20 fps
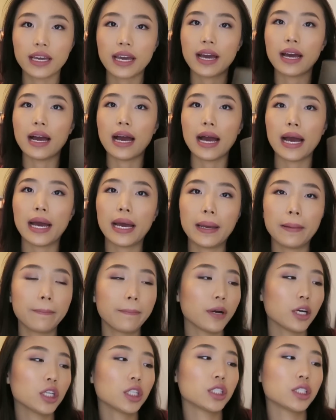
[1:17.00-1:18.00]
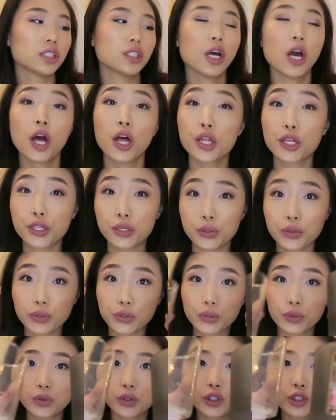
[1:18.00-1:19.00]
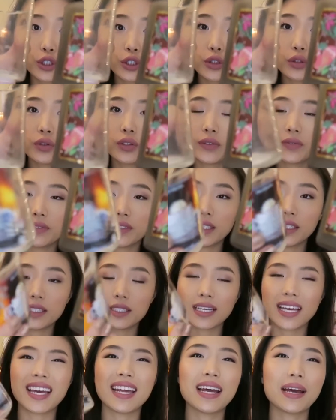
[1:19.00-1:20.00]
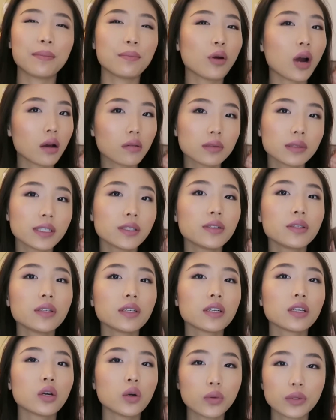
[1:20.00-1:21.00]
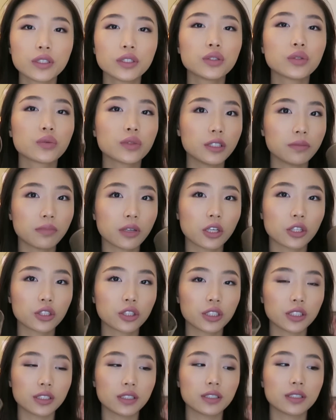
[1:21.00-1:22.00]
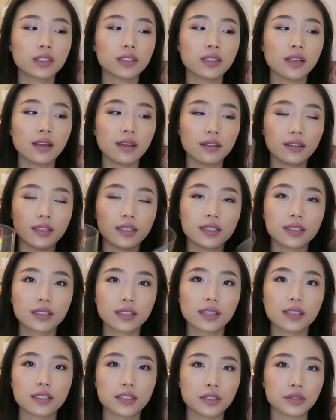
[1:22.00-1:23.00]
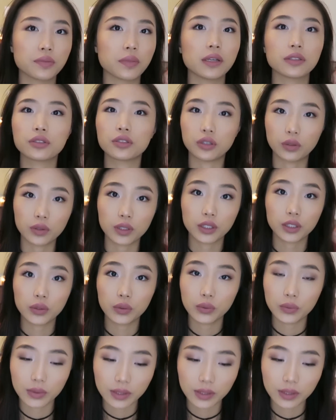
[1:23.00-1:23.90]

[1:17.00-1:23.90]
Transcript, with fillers: yeah i burned through two of these and i'm probably going to repurchase this because it smells so good.